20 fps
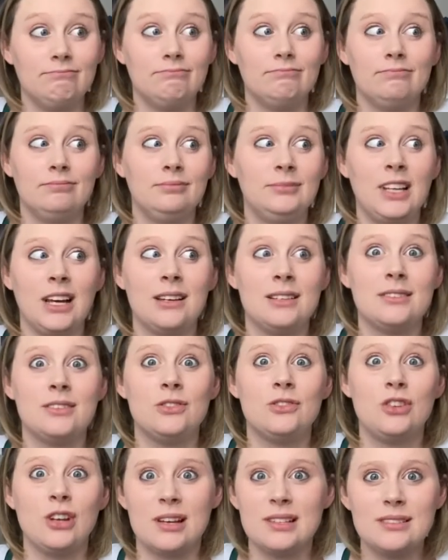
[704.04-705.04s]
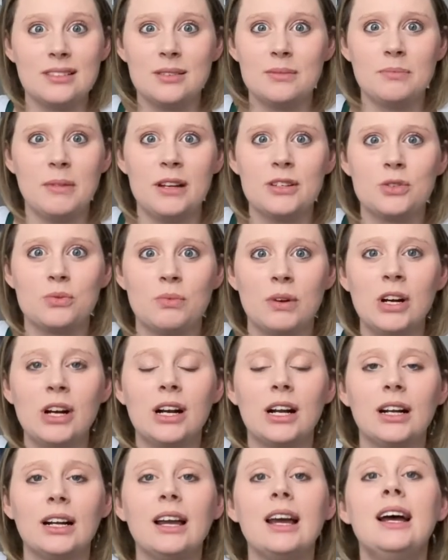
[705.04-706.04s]
does just as much
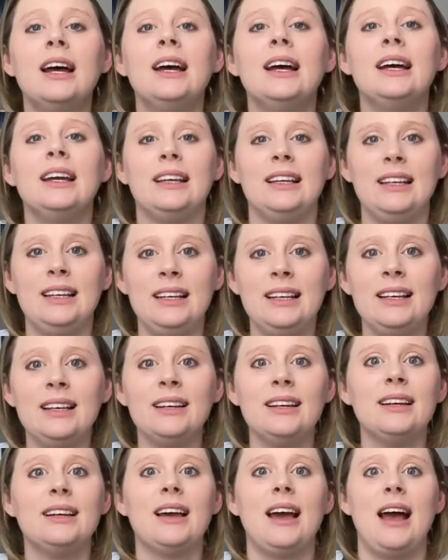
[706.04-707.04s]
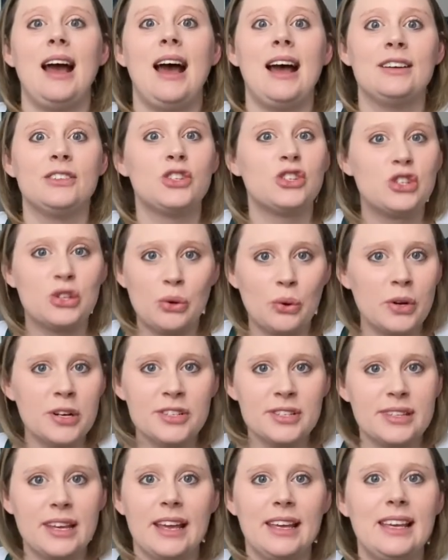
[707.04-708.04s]
work. He has
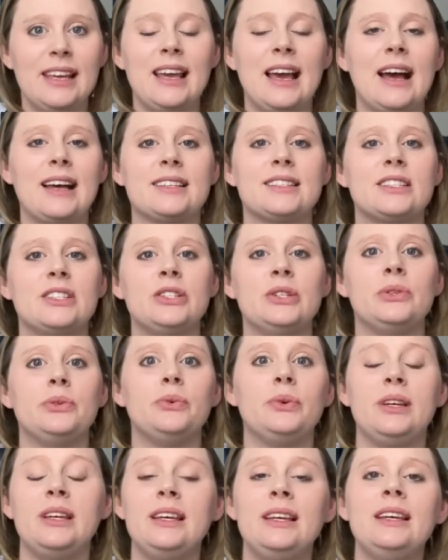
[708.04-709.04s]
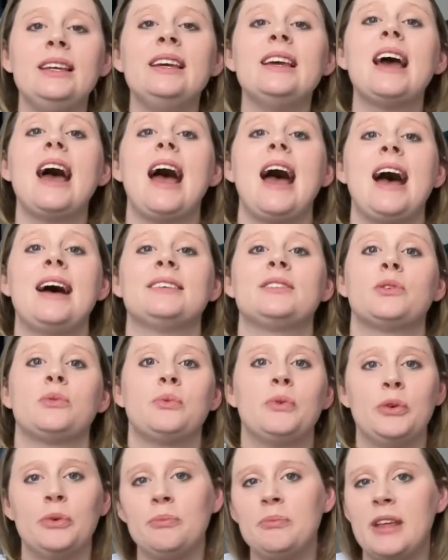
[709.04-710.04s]
chores that he has to do. He has a
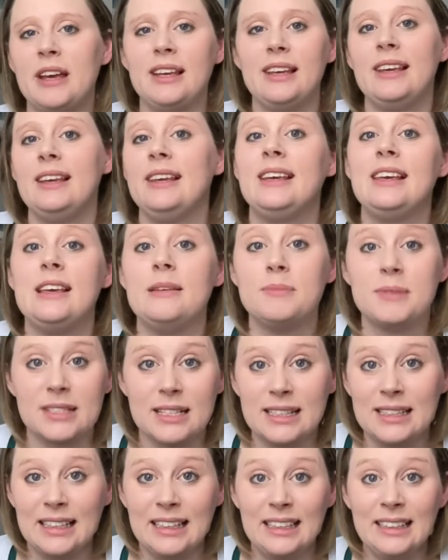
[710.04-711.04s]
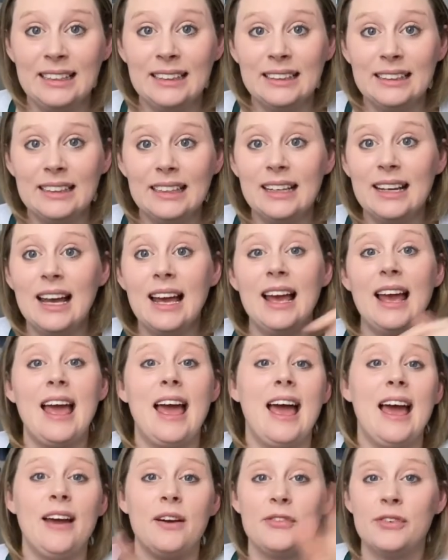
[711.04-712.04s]
room that he keeps clean.
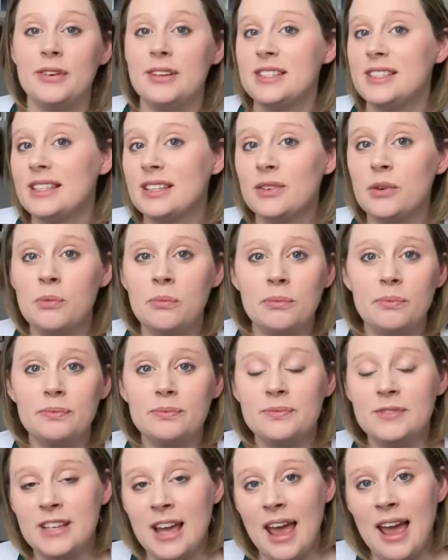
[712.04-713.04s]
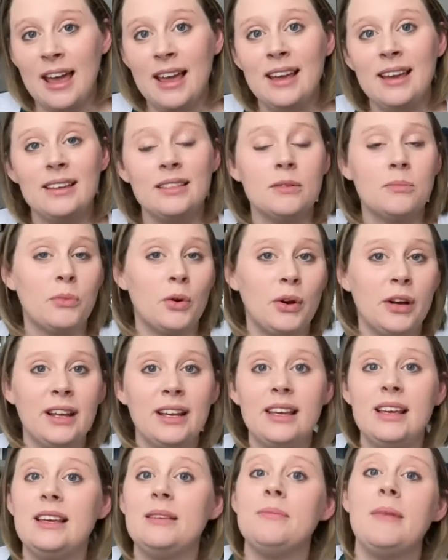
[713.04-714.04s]
Every single day in the morning,
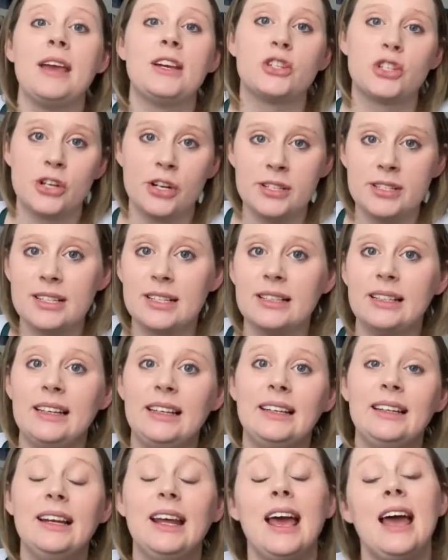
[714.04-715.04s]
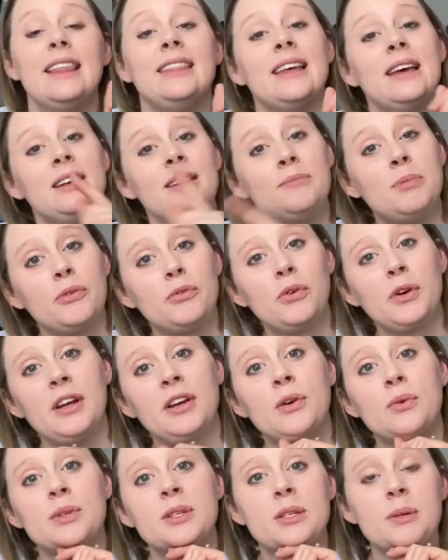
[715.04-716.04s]
he makes sure it's clean. And then before he
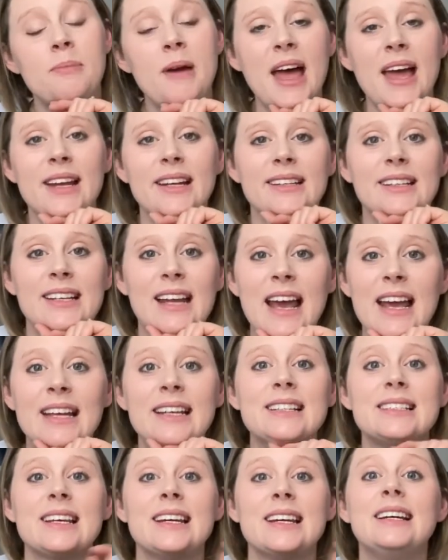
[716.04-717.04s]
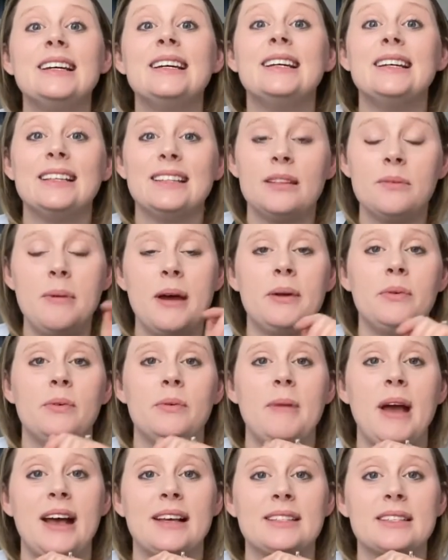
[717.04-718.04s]
goes to bed at night, the
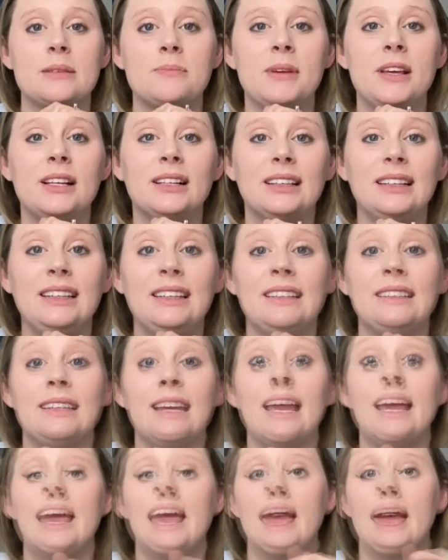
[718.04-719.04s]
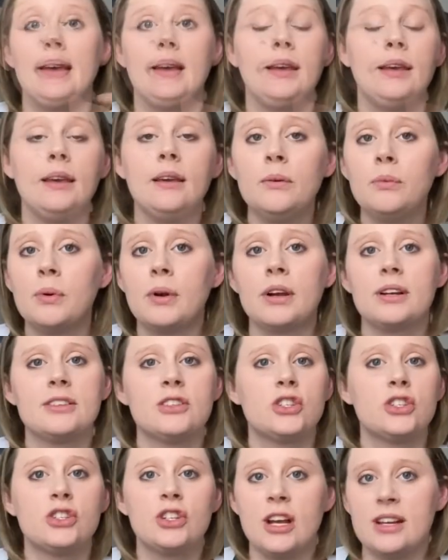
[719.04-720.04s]
bedroom has to be cleaned. He
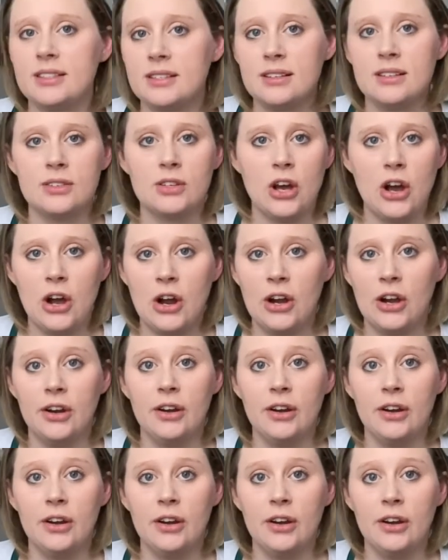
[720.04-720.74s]
works just as hard.